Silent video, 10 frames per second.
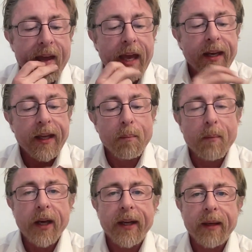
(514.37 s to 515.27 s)
And you need
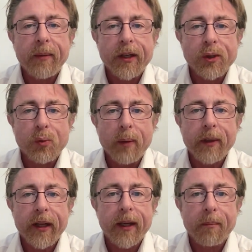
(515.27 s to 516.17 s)
money because
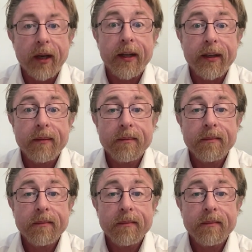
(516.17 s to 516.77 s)
women like money